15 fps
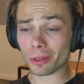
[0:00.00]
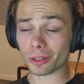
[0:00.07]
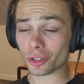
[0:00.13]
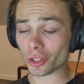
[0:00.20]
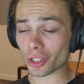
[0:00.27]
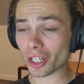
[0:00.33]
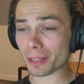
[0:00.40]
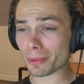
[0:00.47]
well,
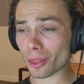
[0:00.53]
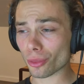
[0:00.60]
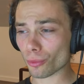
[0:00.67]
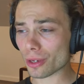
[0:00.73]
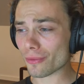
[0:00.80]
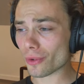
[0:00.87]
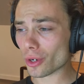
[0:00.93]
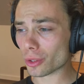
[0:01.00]
just going to be
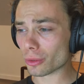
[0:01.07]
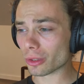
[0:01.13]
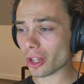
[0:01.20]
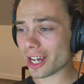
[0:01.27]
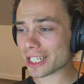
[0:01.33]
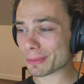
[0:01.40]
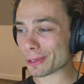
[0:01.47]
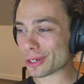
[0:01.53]
three vertical
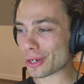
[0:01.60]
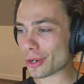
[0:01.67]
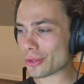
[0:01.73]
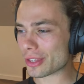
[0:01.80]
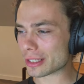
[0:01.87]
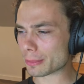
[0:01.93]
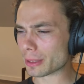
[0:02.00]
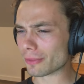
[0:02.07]
lines, but
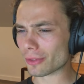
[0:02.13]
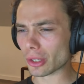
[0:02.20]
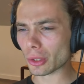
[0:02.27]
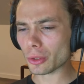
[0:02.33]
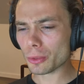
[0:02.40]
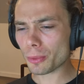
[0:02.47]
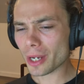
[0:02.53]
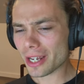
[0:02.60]
no, there's a bit of a
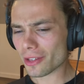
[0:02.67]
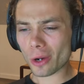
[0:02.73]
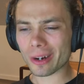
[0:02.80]
loop.